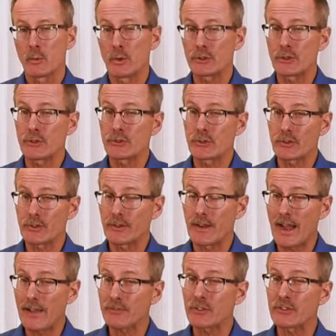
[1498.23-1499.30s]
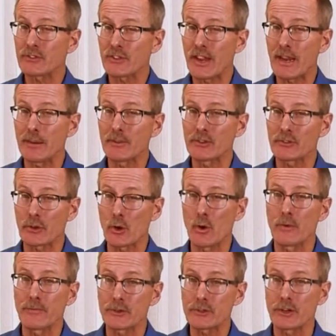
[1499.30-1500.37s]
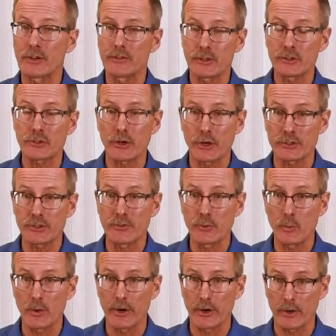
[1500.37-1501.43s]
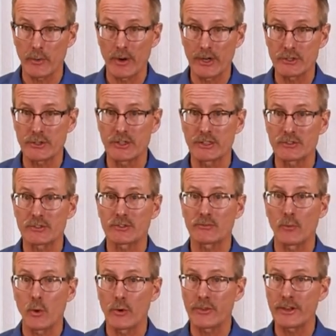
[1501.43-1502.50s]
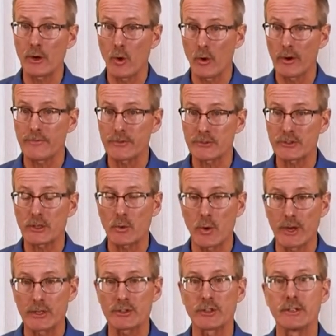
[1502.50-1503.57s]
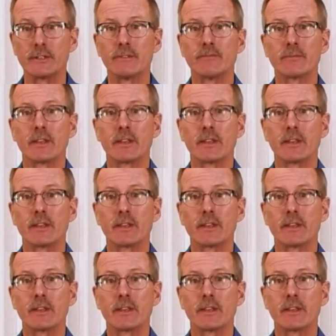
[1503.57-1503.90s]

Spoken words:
which is not the same as the coefficient of discharge in the Weir equation. It's for the orifice equation,